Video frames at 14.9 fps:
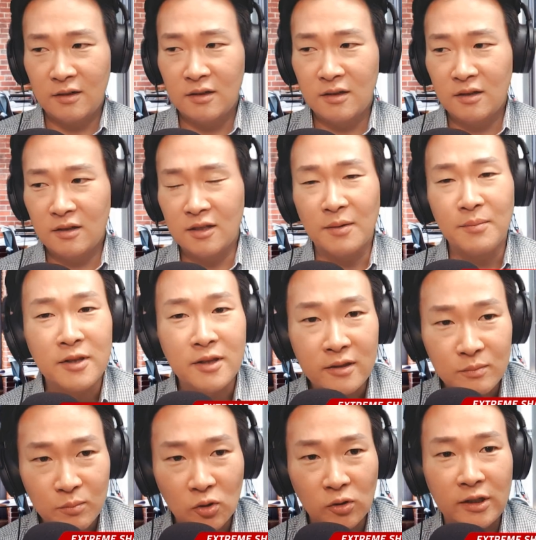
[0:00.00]
some of these
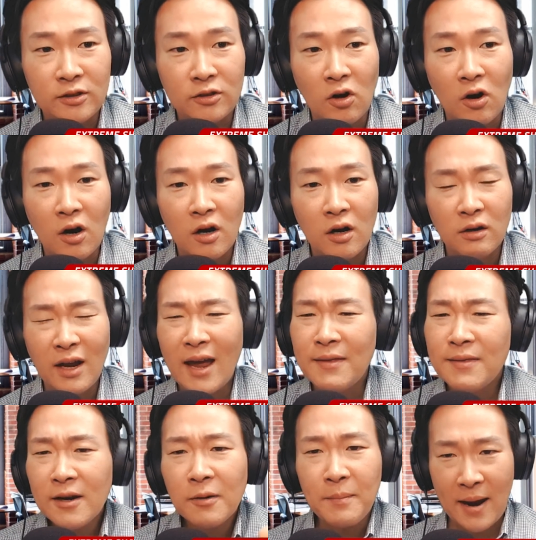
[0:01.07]
bullies are and
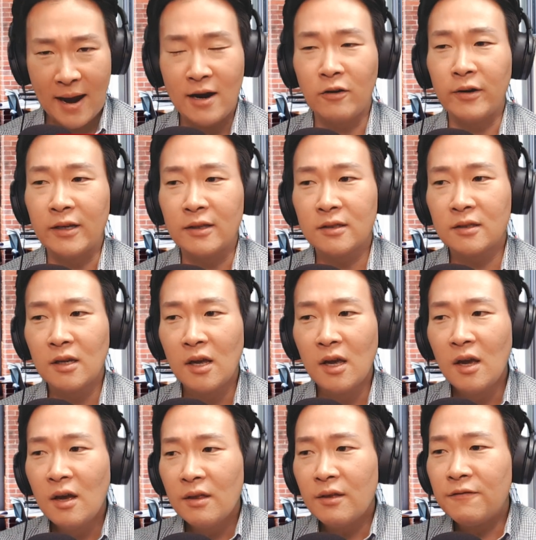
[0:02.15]
their parents.
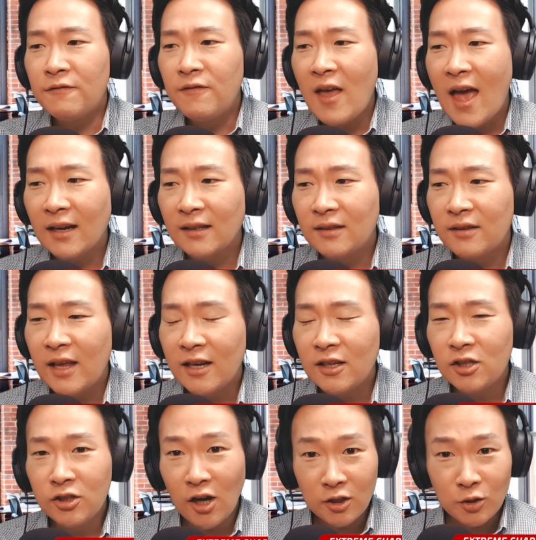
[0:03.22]
The fact that
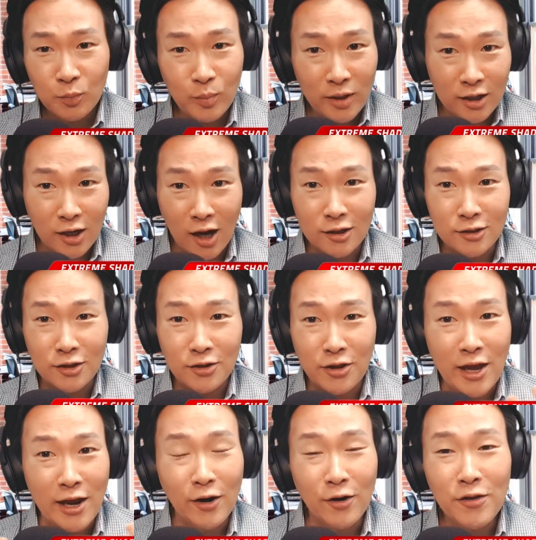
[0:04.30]
just because
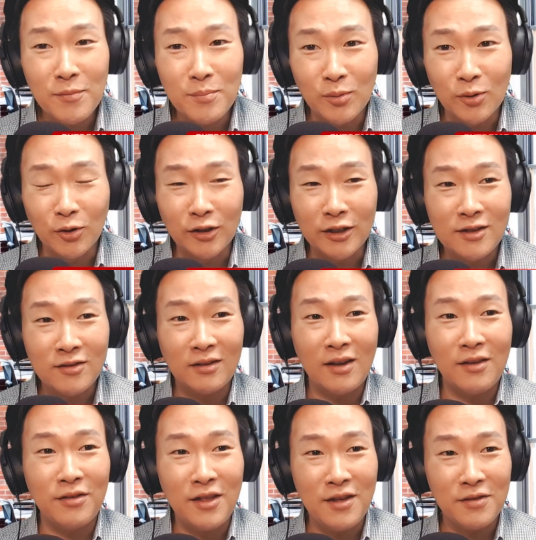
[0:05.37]
they're the bullies, they
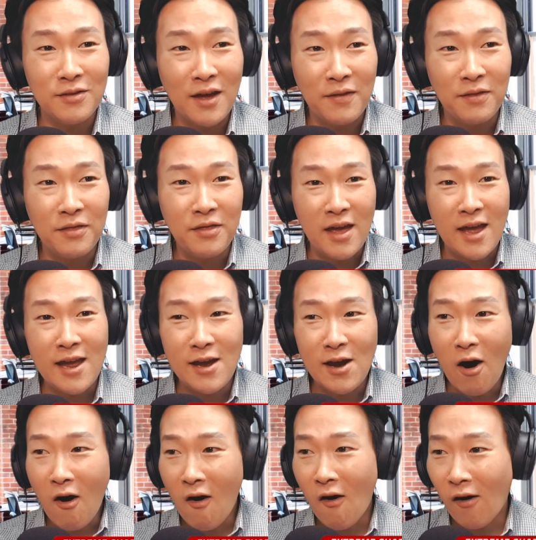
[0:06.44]
think that they
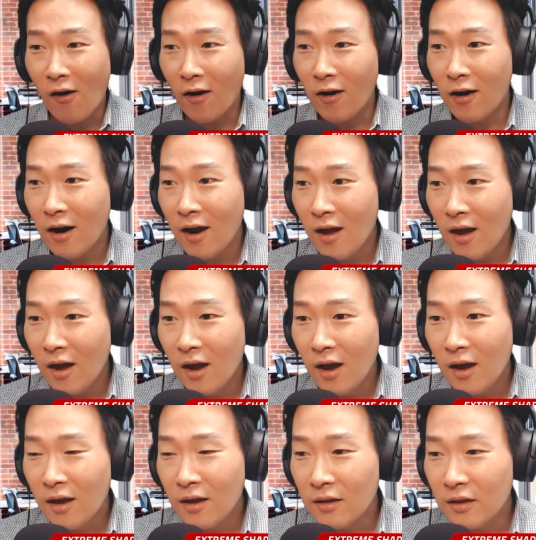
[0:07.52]
are
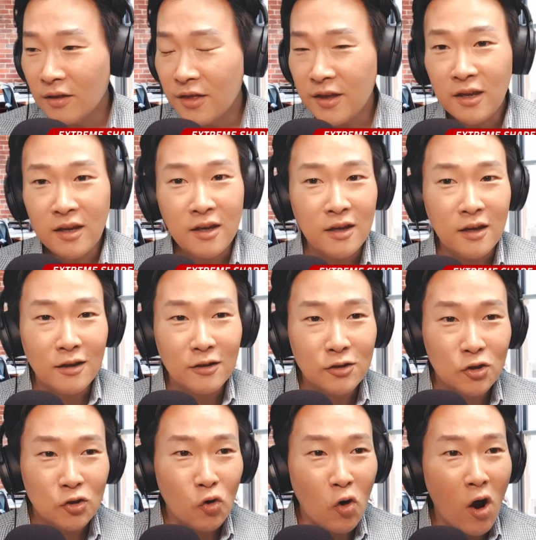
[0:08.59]
the
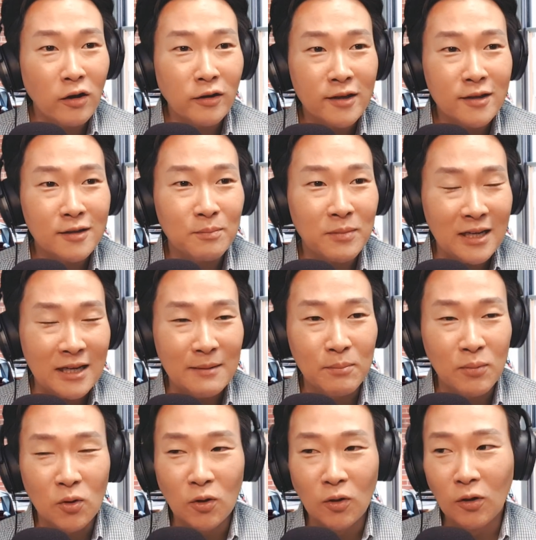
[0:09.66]
strongest
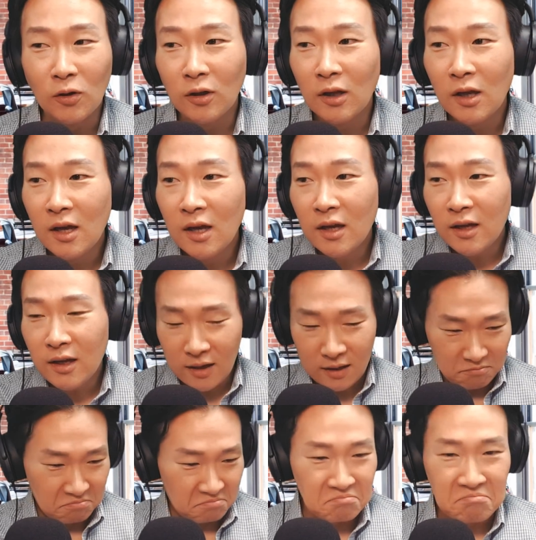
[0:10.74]
people
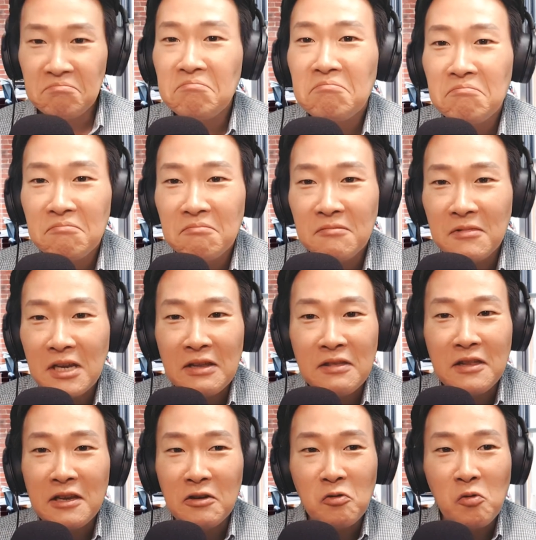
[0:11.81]
in
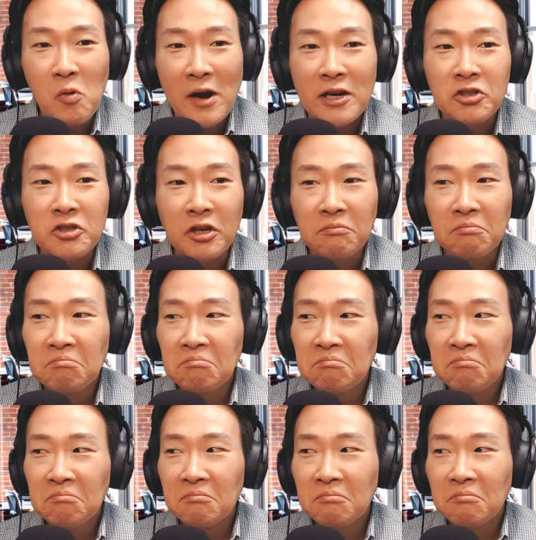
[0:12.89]
the equation.
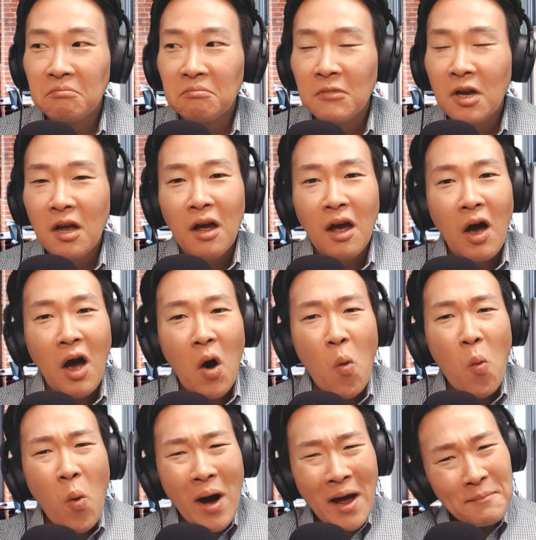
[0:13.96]

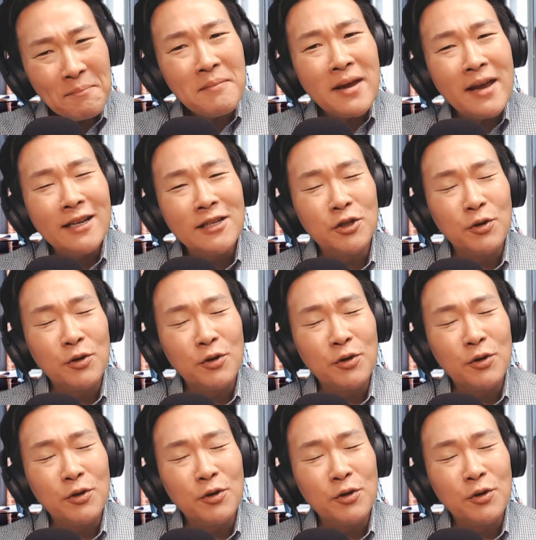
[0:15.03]
What makes you